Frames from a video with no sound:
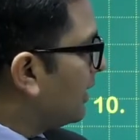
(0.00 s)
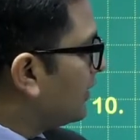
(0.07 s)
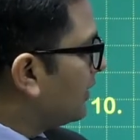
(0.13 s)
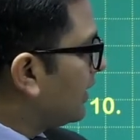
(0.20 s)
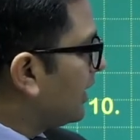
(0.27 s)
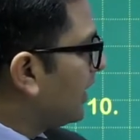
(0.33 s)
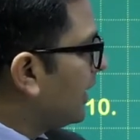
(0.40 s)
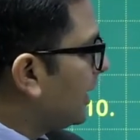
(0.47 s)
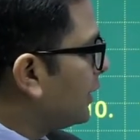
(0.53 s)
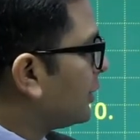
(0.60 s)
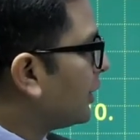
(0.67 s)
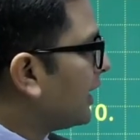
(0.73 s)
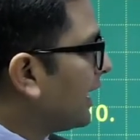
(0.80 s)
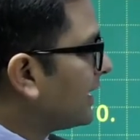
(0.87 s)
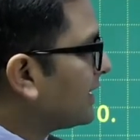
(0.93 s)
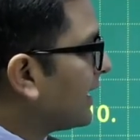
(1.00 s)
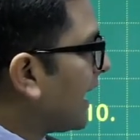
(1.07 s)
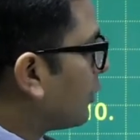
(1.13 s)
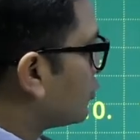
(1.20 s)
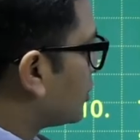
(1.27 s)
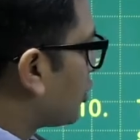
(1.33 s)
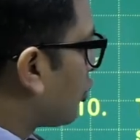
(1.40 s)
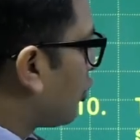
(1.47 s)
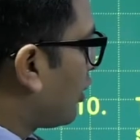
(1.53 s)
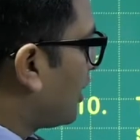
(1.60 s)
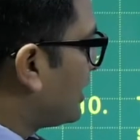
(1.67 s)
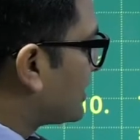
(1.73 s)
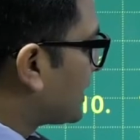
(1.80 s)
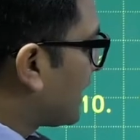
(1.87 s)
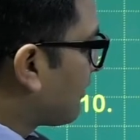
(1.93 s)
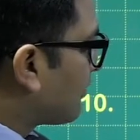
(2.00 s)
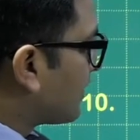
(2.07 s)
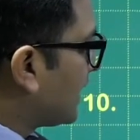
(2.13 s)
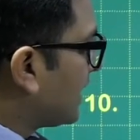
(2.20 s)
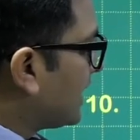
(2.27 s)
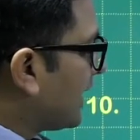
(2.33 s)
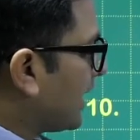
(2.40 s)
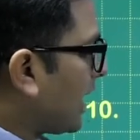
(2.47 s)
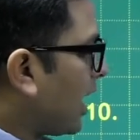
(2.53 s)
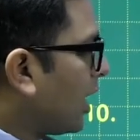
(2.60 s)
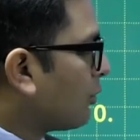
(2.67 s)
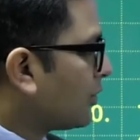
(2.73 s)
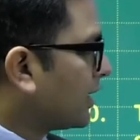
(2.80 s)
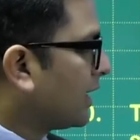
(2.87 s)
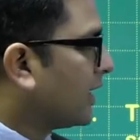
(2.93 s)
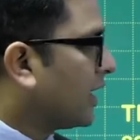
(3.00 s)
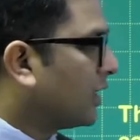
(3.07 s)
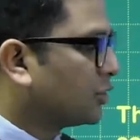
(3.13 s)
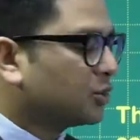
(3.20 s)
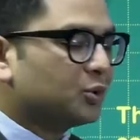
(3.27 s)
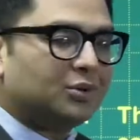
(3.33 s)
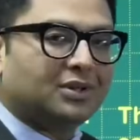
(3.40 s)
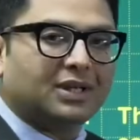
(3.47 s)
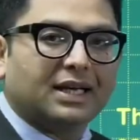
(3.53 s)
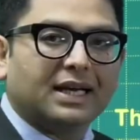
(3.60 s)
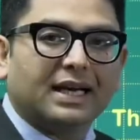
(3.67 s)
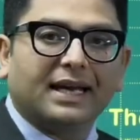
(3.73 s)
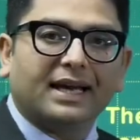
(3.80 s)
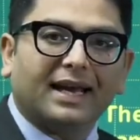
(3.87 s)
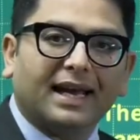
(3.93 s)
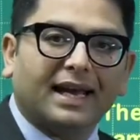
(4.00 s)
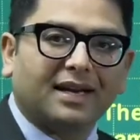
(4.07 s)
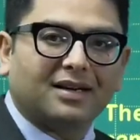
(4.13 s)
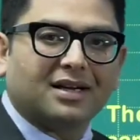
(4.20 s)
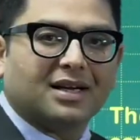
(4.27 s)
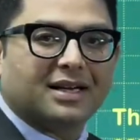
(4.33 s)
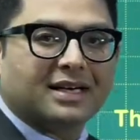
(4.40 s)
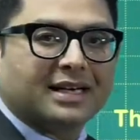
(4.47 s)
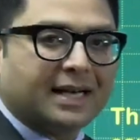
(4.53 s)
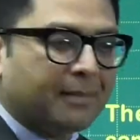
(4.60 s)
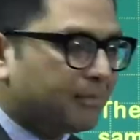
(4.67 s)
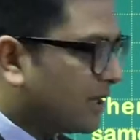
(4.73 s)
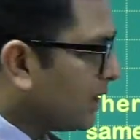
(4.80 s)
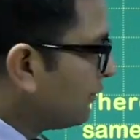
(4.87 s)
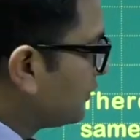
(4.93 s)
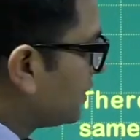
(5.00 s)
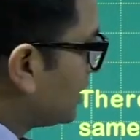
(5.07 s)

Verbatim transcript: The inner and the outer coils have radii R1 and R2 and number of